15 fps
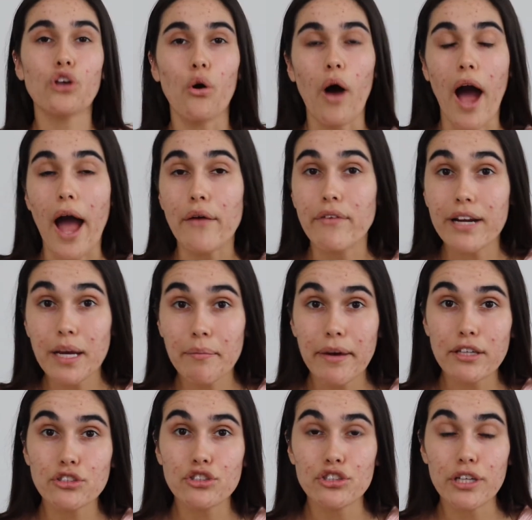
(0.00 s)
So I
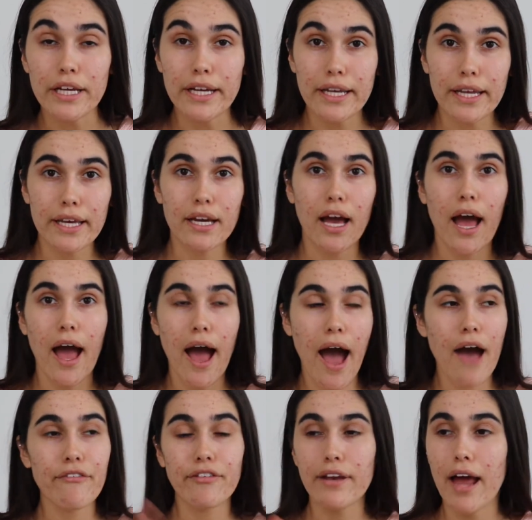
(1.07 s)
recommend eating
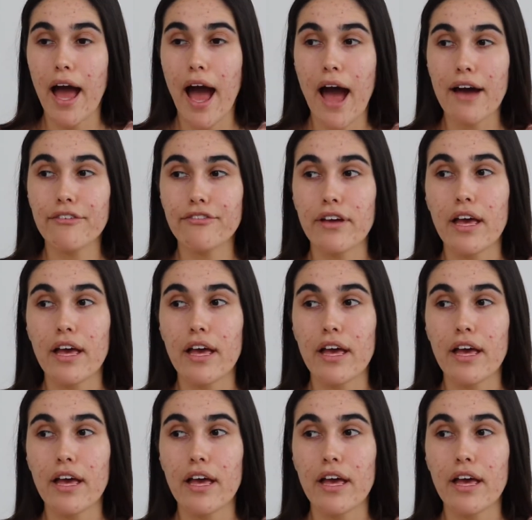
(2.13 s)
half and half.